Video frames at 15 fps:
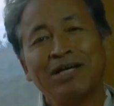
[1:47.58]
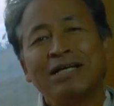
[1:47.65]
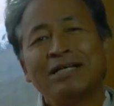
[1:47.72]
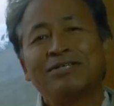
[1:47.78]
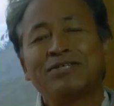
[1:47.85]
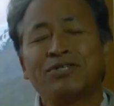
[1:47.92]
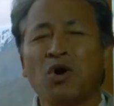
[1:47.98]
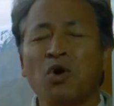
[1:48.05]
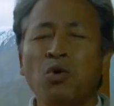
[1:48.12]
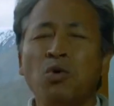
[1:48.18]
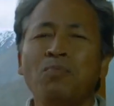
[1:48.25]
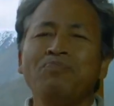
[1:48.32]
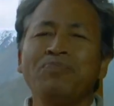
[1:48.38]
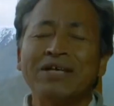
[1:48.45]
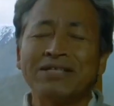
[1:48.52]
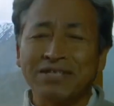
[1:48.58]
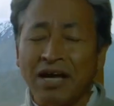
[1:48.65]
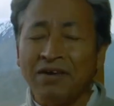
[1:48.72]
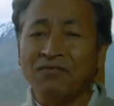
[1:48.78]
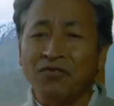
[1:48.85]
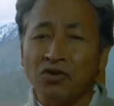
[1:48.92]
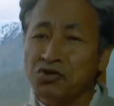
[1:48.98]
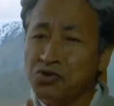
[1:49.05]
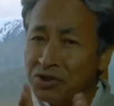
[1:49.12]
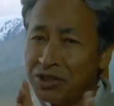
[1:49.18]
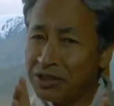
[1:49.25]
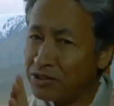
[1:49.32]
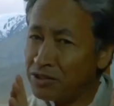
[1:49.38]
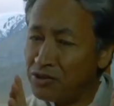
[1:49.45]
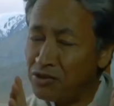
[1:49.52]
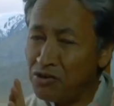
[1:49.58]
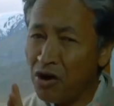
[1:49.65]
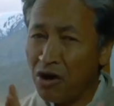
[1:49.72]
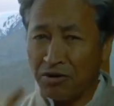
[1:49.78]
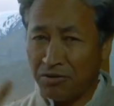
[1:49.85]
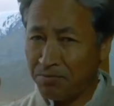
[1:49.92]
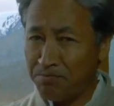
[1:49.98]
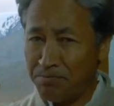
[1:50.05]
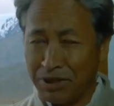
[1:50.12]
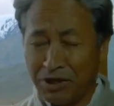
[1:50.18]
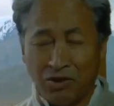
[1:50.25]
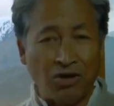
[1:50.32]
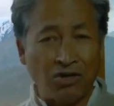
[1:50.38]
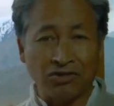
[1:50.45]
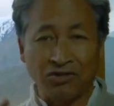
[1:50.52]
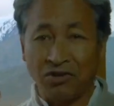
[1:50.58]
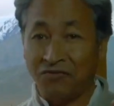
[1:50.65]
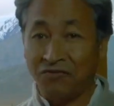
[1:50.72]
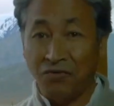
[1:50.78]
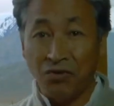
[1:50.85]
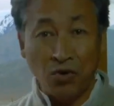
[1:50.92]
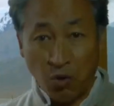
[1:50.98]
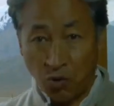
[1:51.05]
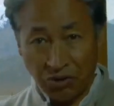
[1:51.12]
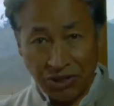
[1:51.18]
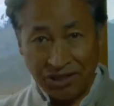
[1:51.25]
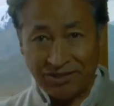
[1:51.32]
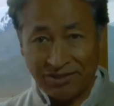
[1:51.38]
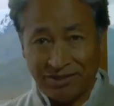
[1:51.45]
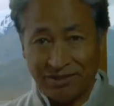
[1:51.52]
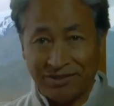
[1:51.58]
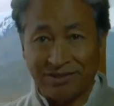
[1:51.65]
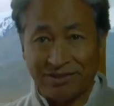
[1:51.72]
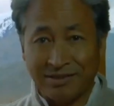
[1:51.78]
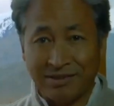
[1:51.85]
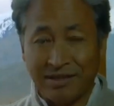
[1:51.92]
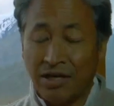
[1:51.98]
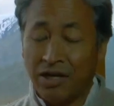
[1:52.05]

So it's unfortunate not because of no reasons.